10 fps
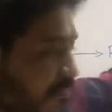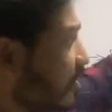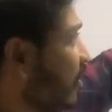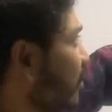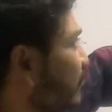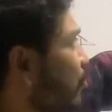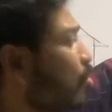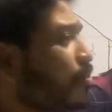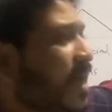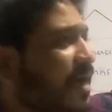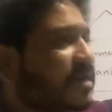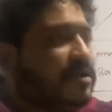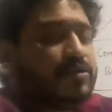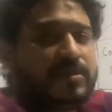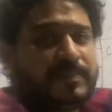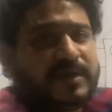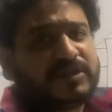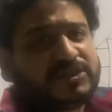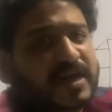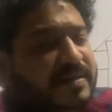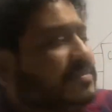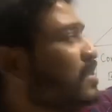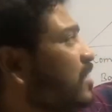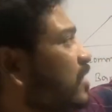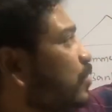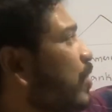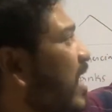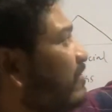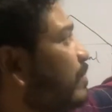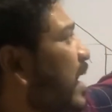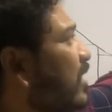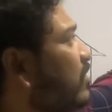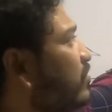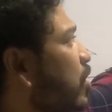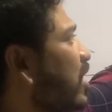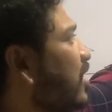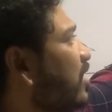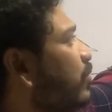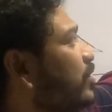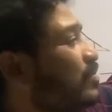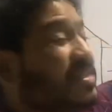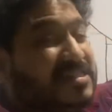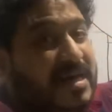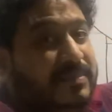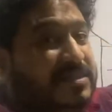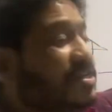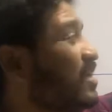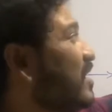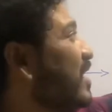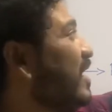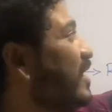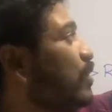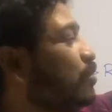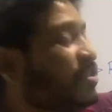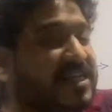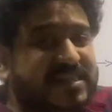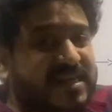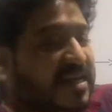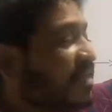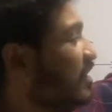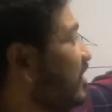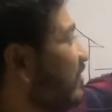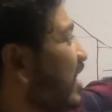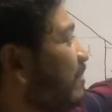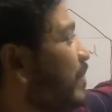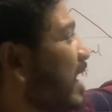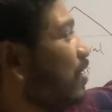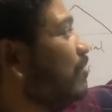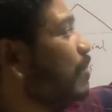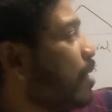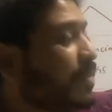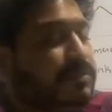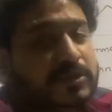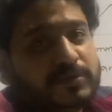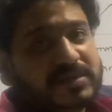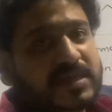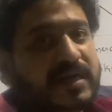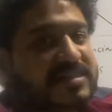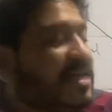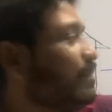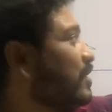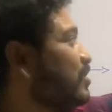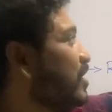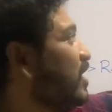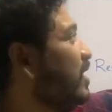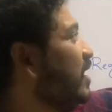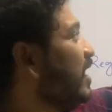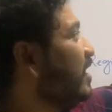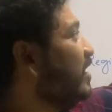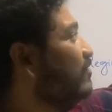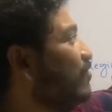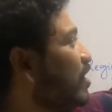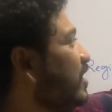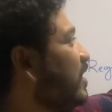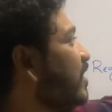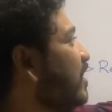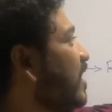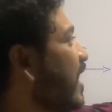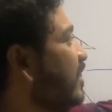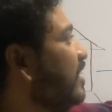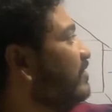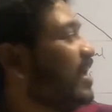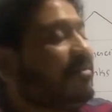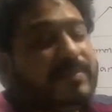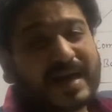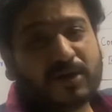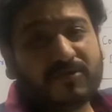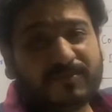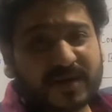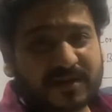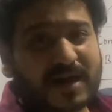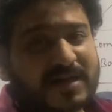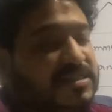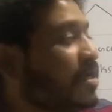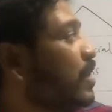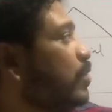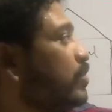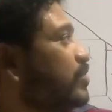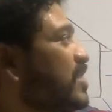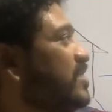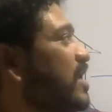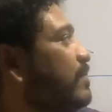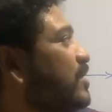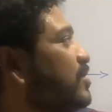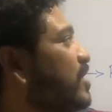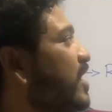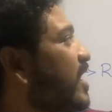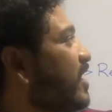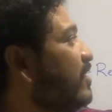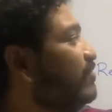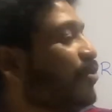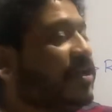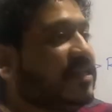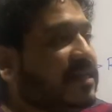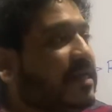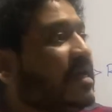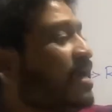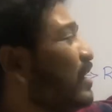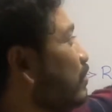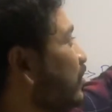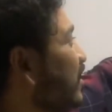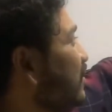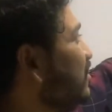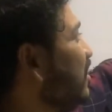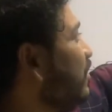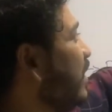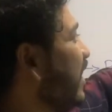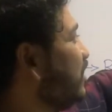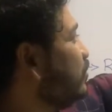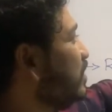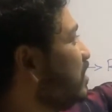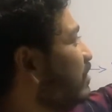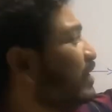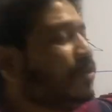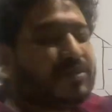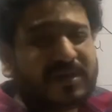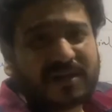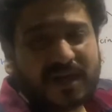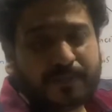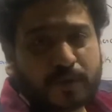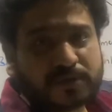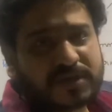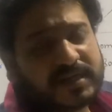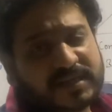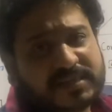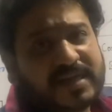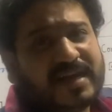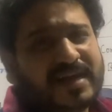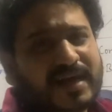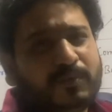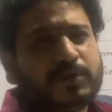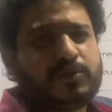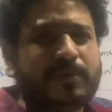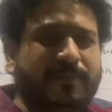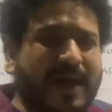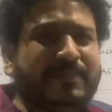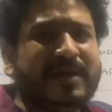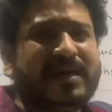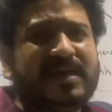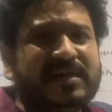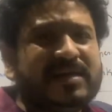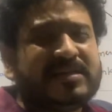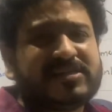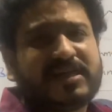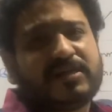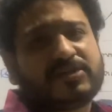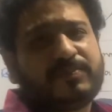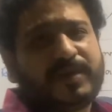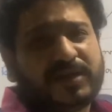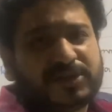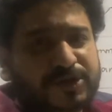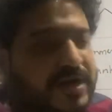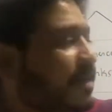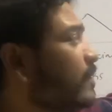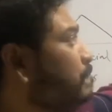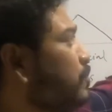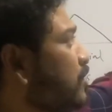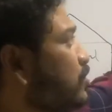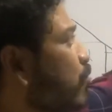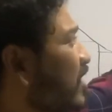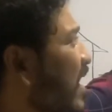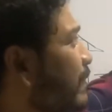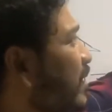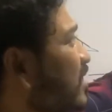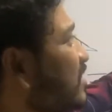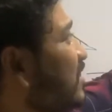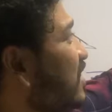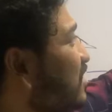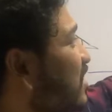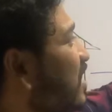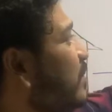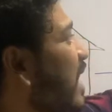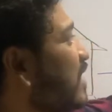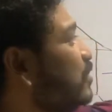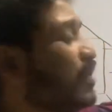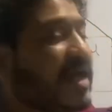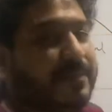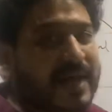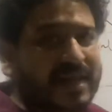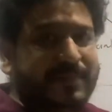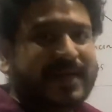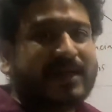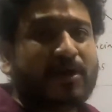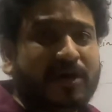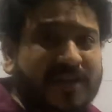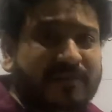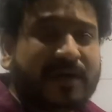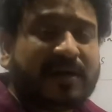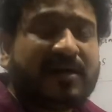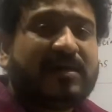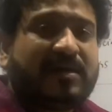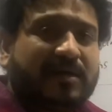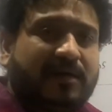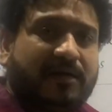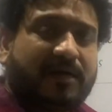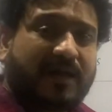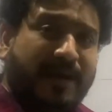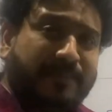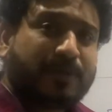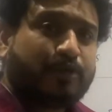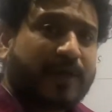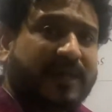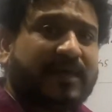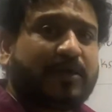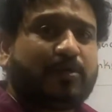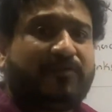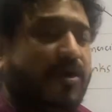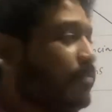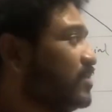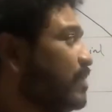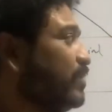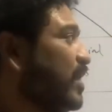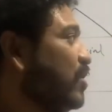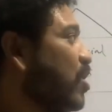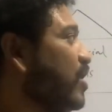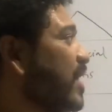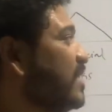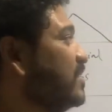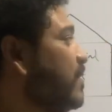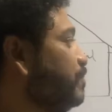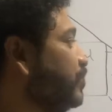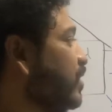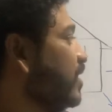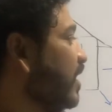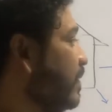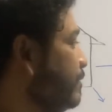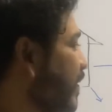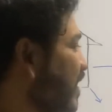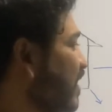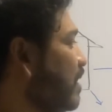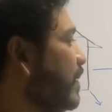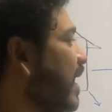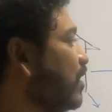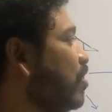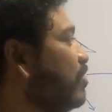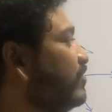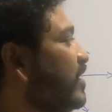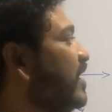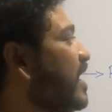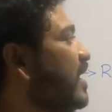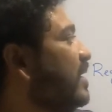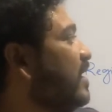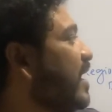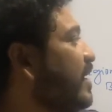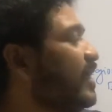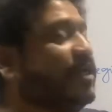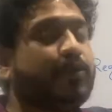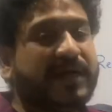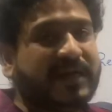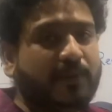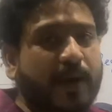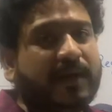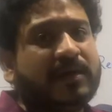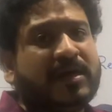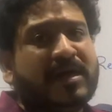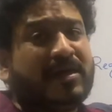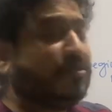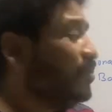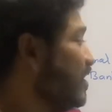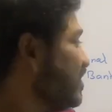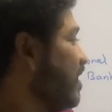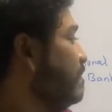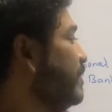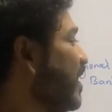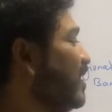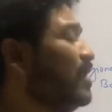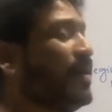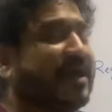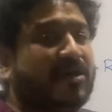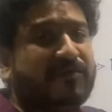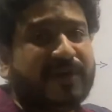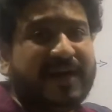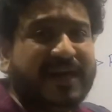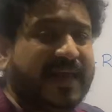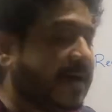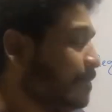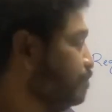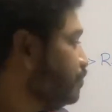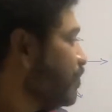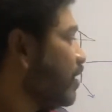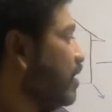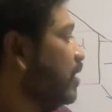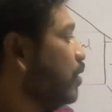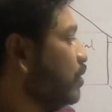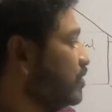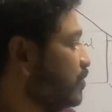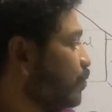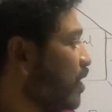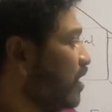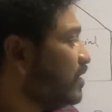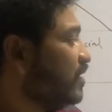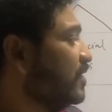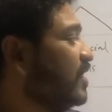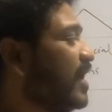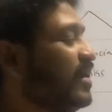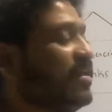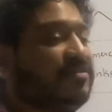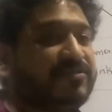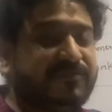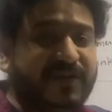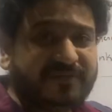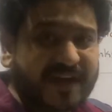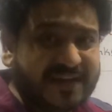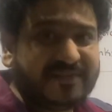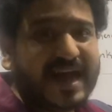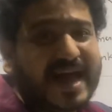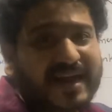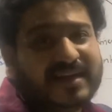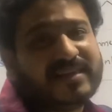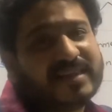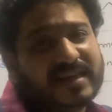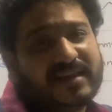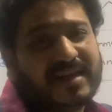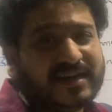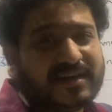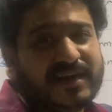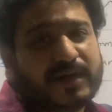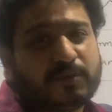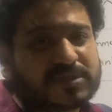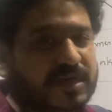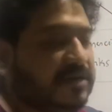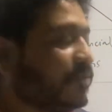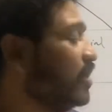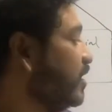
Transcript: if you go back to the British times, you have Bank of Kolkata, which was established in 1806. Then we have Bank of Bombay, which was established in 1840. And then we have Bank of Madras, which was established in 1843. Now, these three banks were serving to the three port cities in India, which were primarily centers of British trade. So, what happened is these three banks were amalgamated or they were uh, clubbed together to form something called as the Imperial Bank of India in 1921. Now, this Imperial Bank of India worked till 1955 and then later it was converted